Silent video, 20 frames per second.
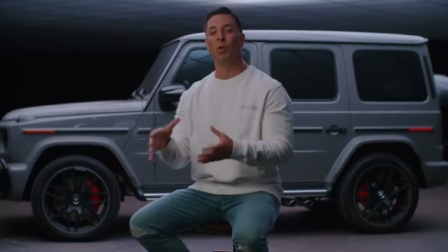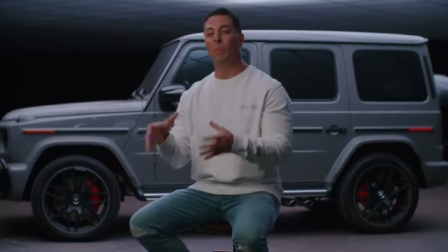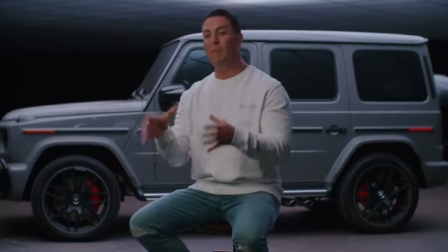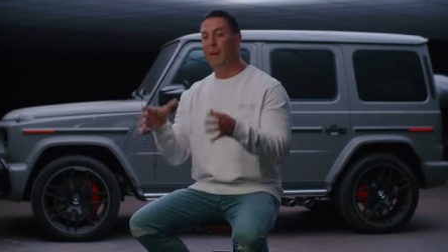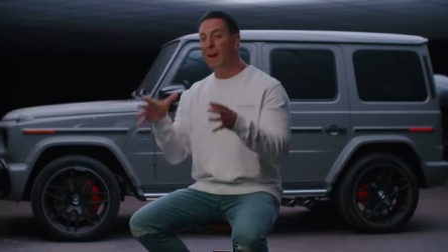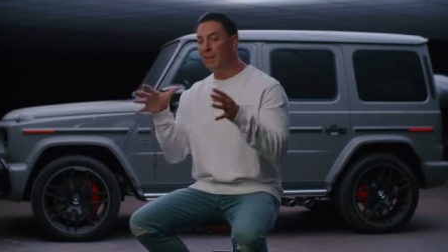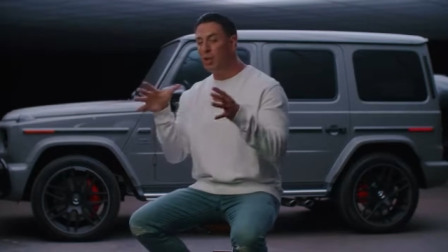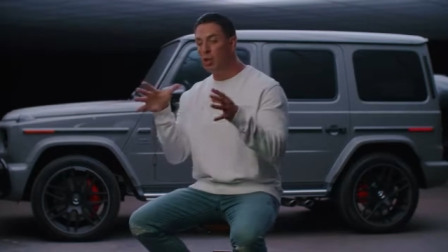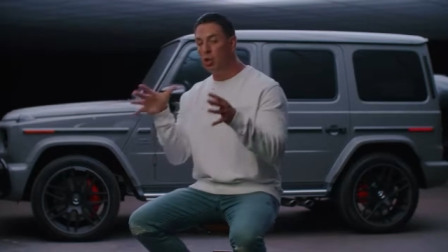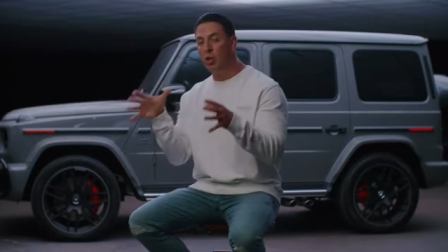
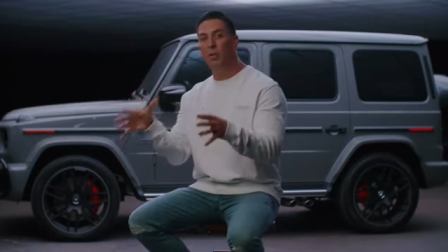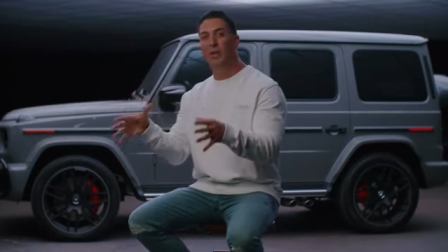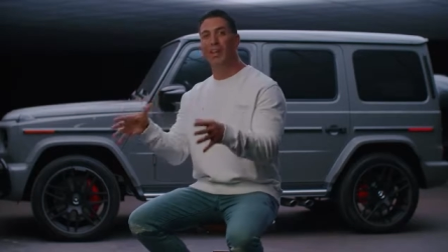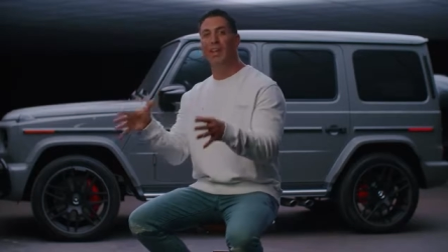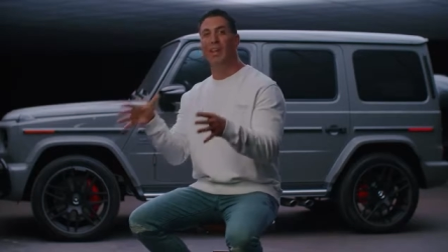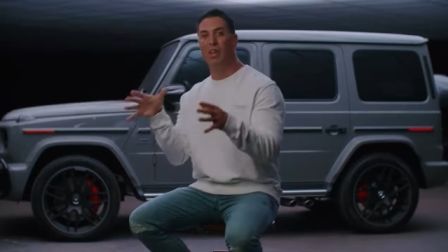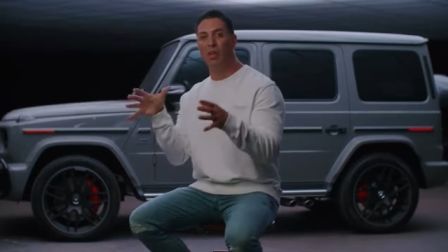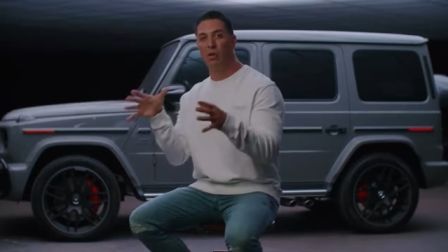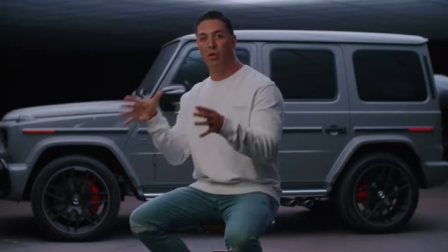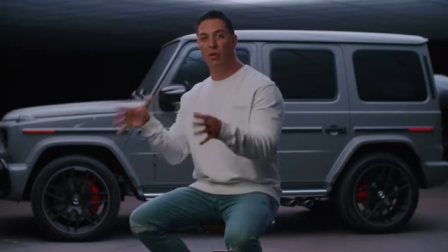by doing
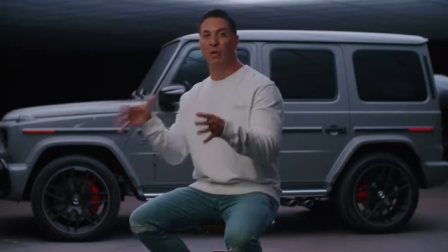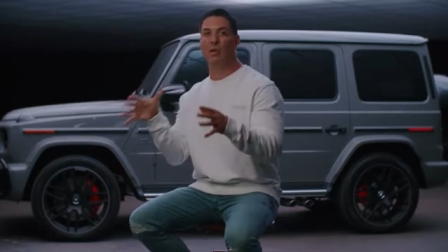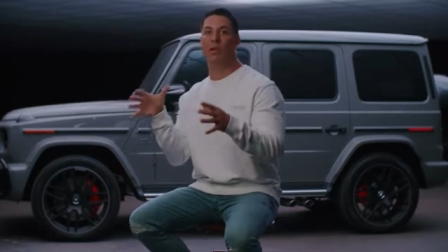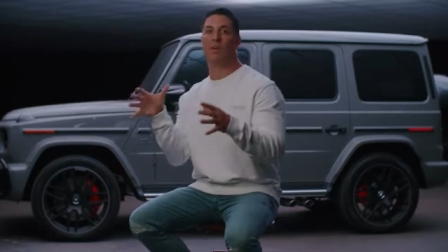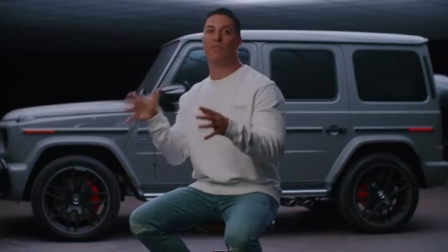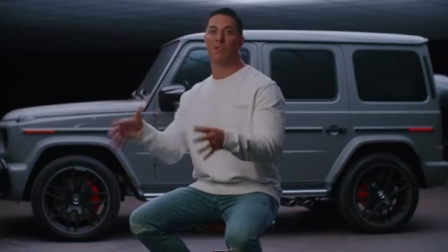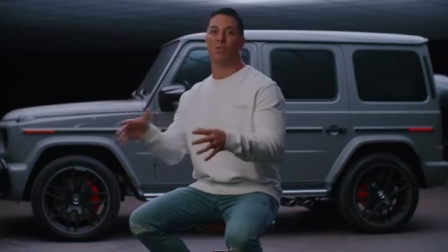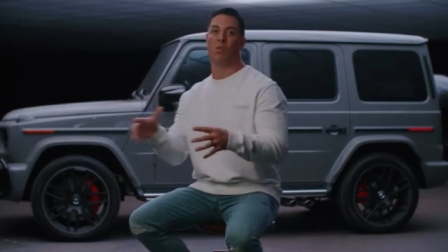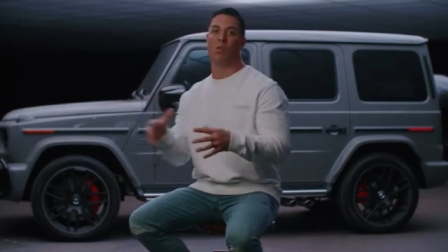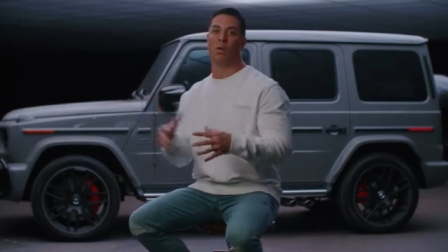it
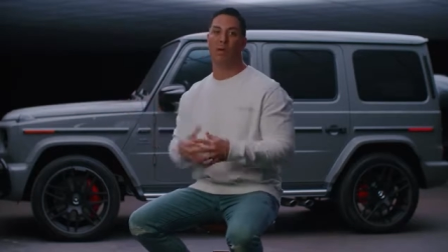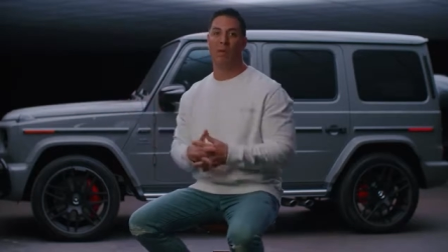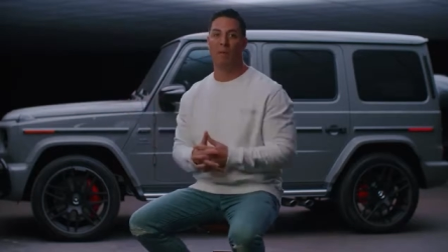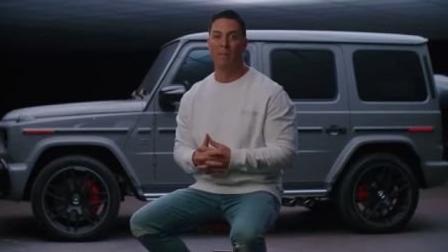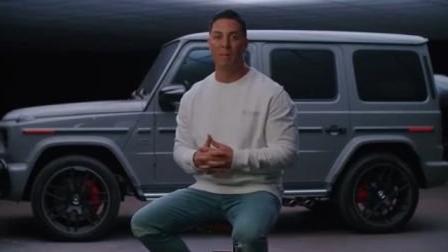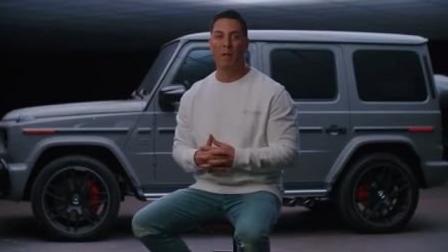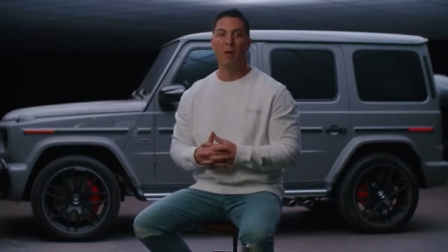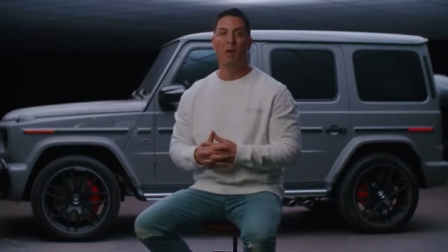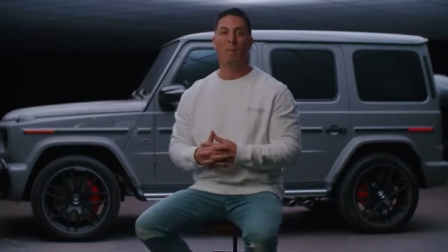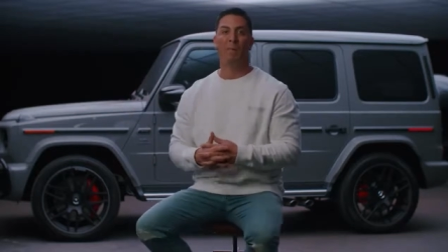yourself as
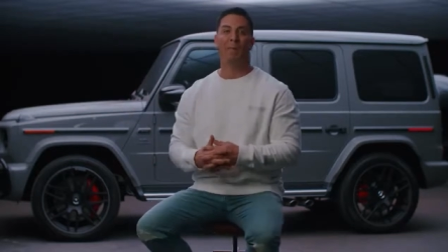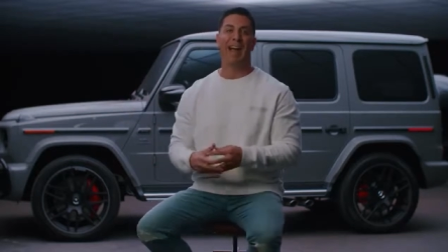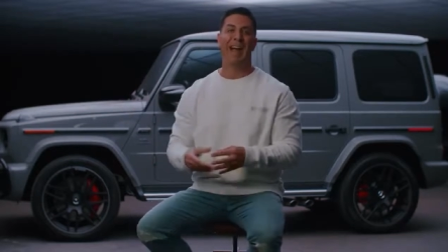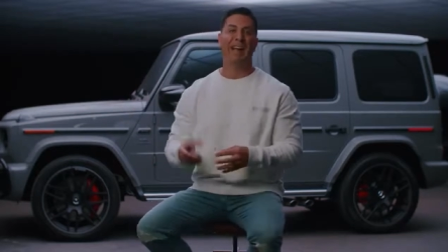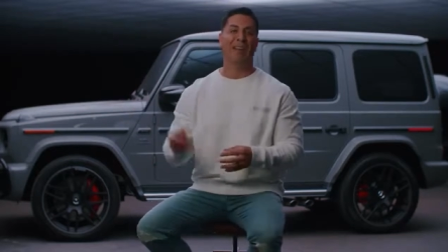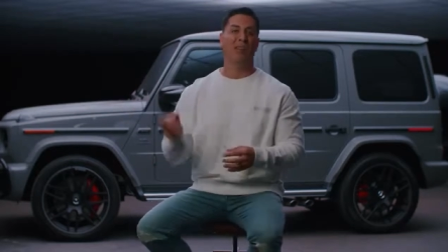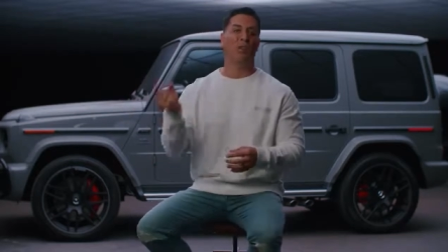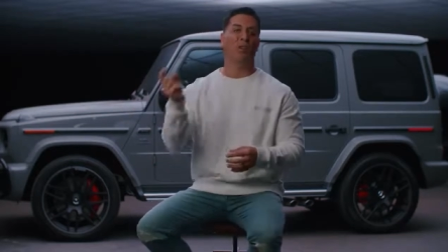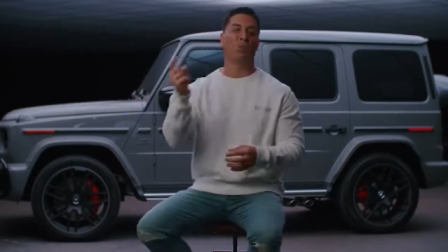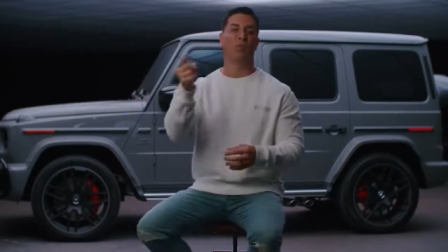well.
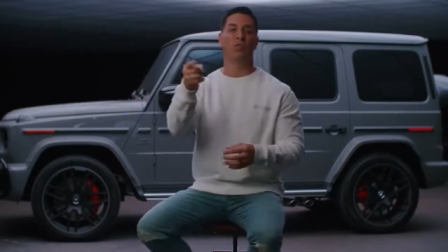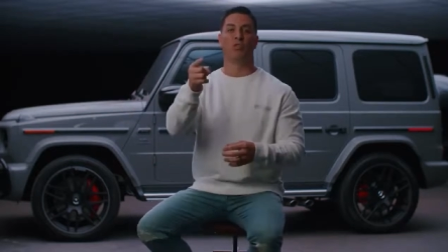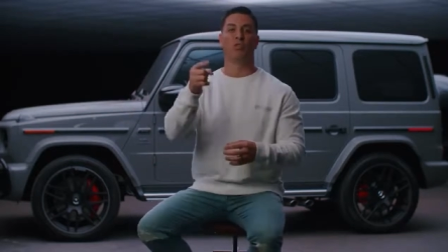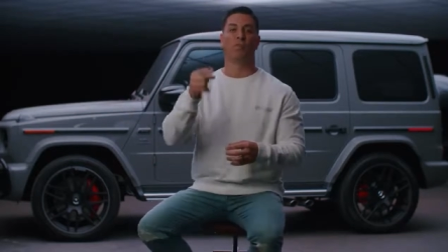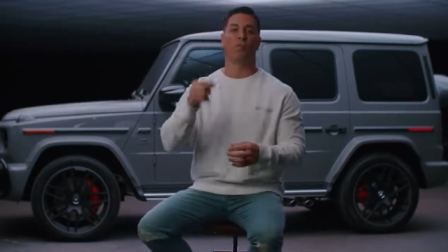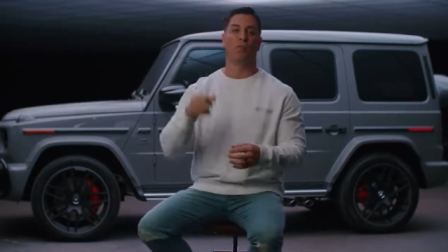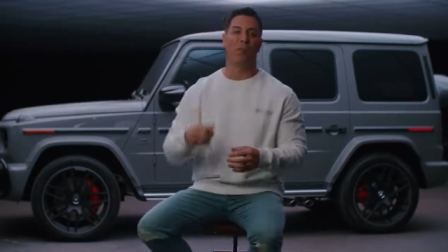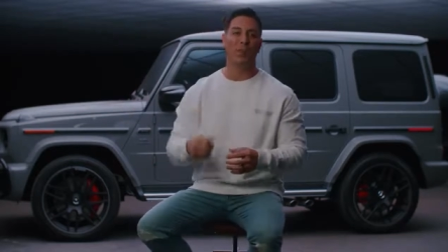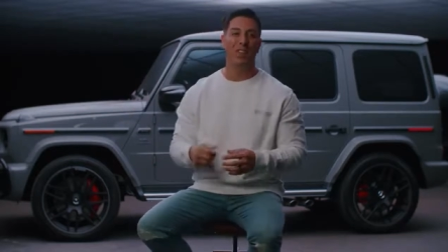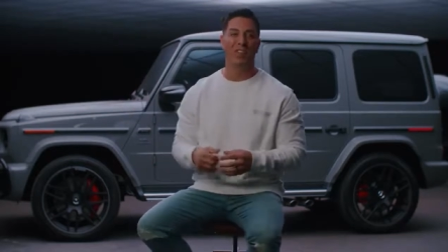Practice what you
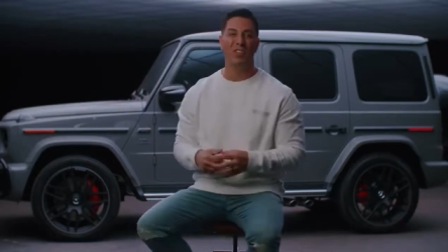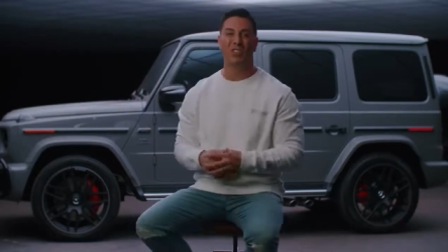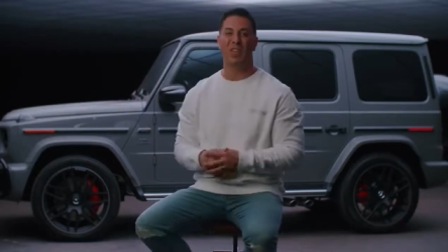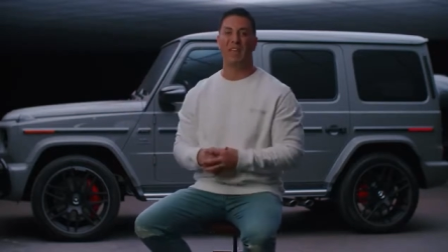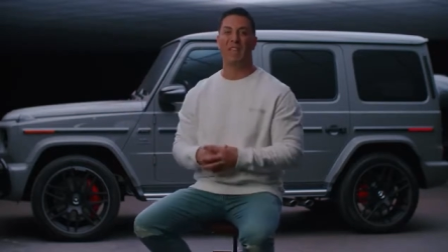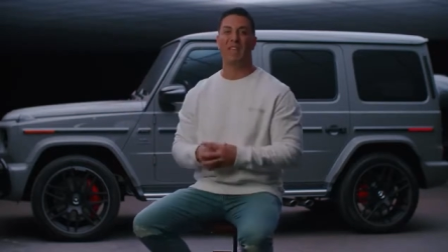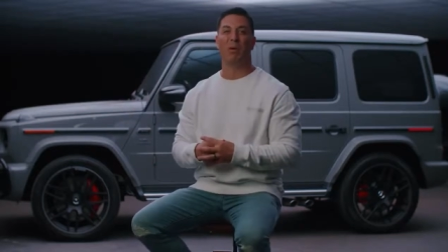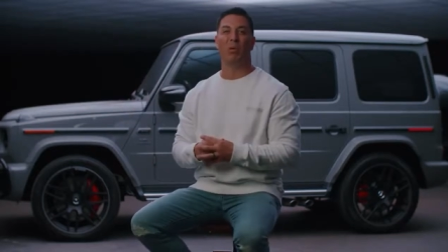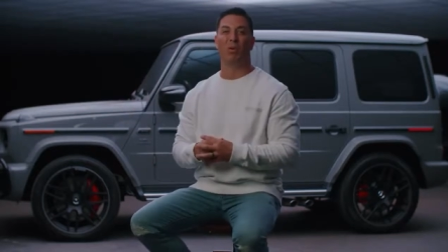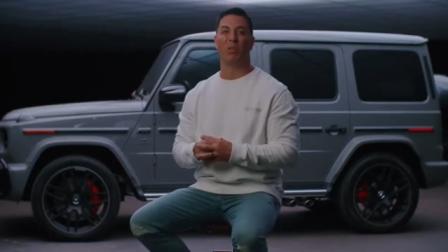preach
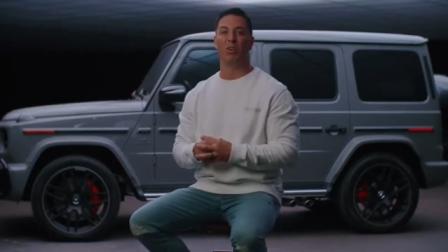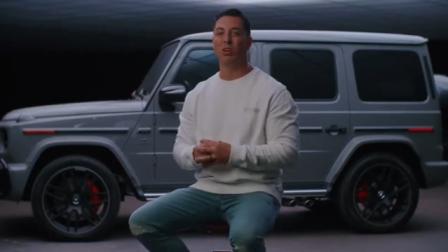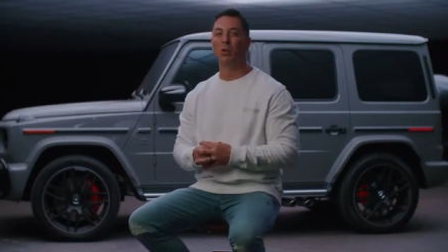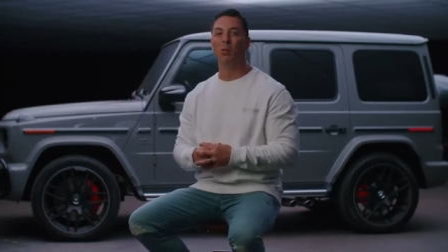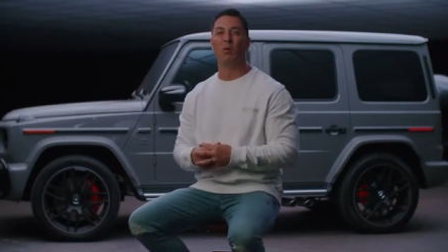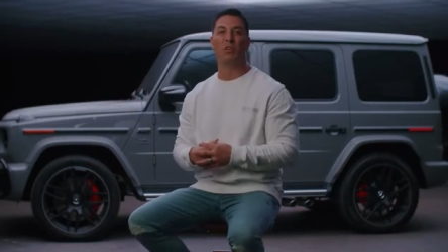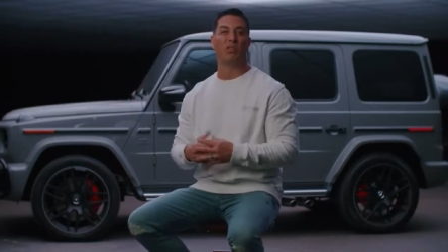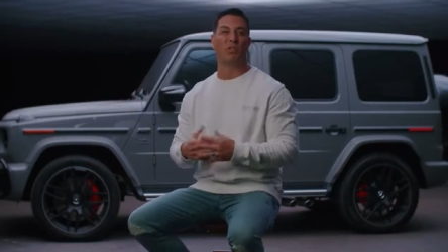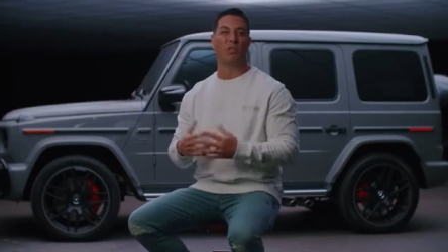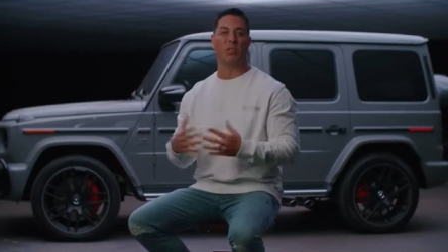and they will do
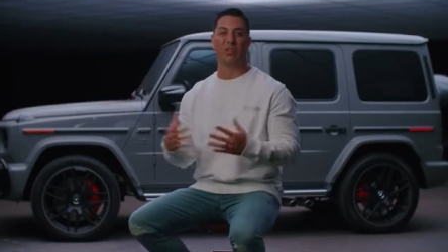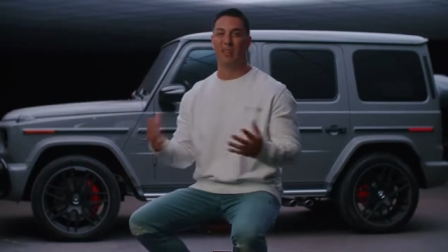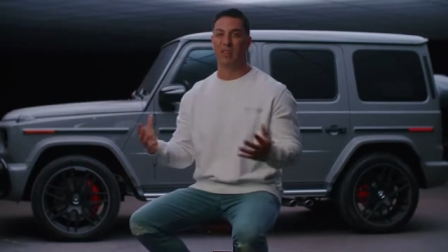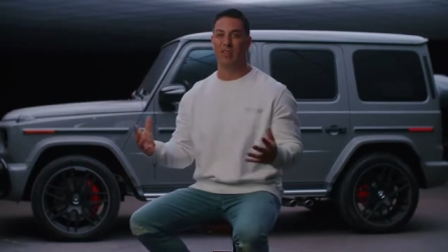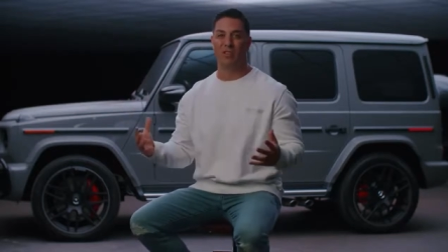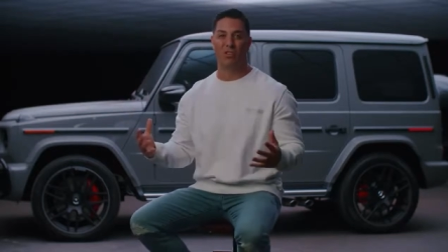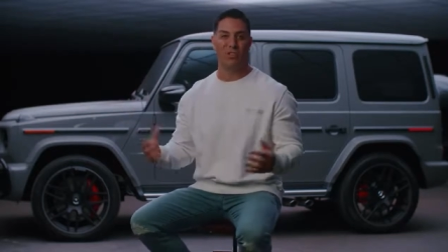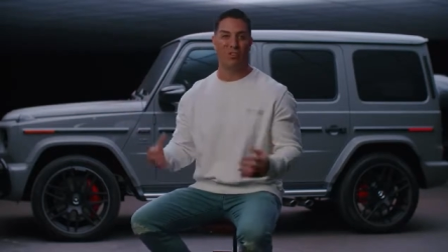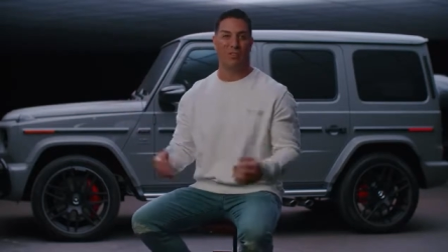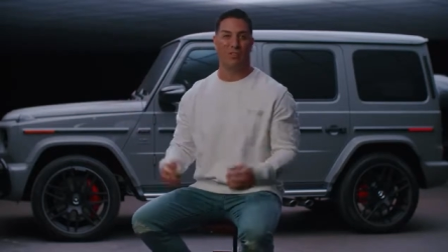what you
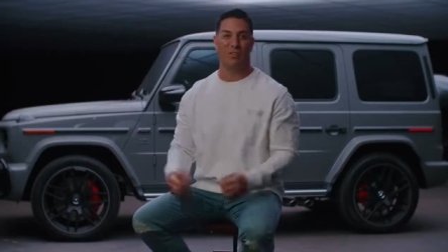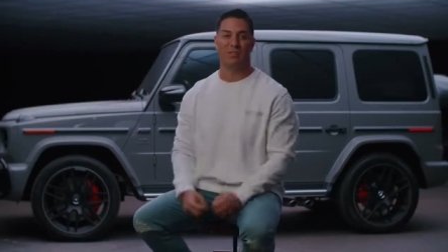teach.